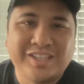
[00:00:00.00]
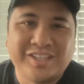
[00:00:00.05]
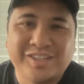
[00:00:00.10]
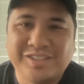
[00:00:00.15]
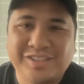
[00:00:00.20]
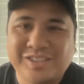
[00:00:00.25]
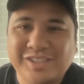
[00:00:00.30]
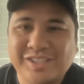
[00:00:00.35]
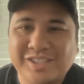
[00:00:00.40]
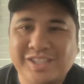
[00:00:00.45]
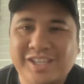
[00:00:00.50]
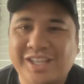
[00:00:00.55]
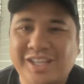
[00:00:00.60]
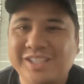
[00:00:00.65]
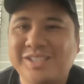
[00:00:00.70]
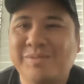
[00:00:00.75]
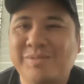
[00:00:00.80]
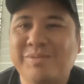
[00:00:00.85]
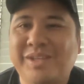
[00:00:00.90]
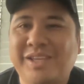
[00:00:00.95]
you know, just to
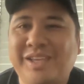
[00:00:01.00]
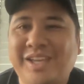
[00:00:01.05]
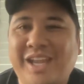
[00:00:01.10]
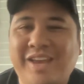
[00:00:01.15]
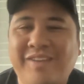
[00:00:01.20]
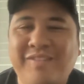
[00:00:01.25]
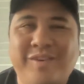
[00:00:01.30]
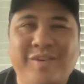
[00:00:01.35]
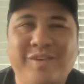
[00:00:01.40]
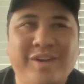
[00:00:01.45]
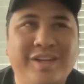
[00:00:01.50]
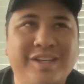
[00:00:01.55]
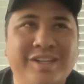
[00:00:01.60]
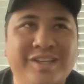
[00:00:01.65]
collect something and have it right.